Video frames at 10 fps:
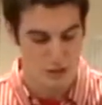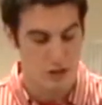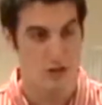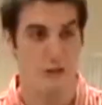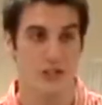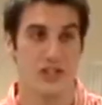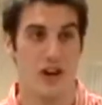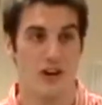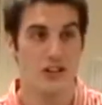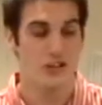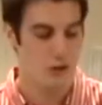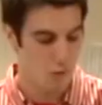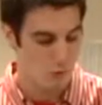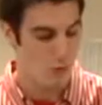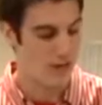So for starters,
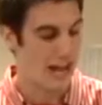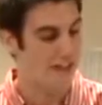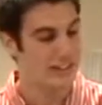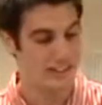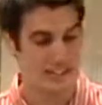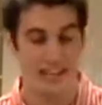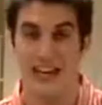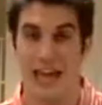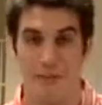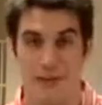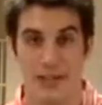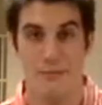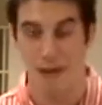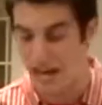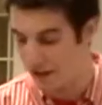what we have is an empty
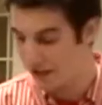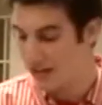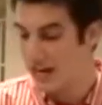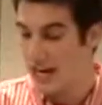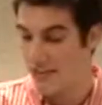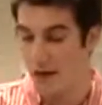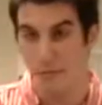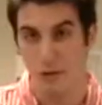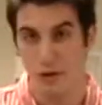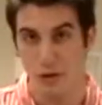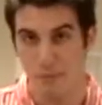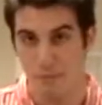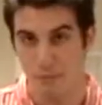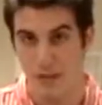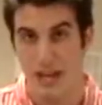bottle and then a balloon.
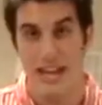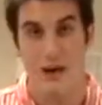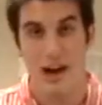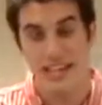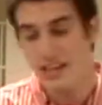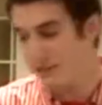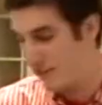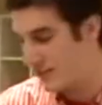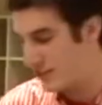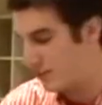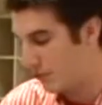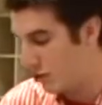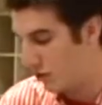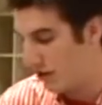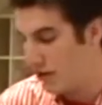Now I can inflate this
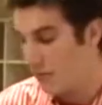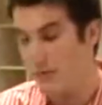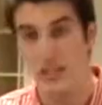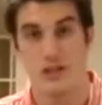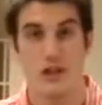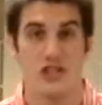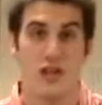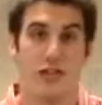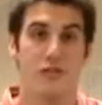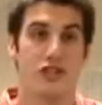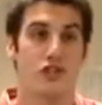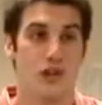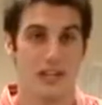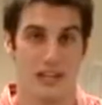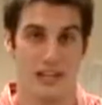balloon because there's nothing
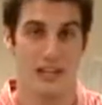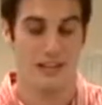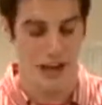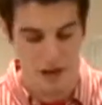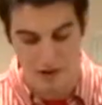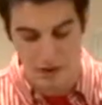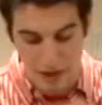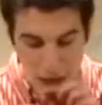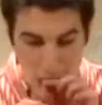restricting the area around it.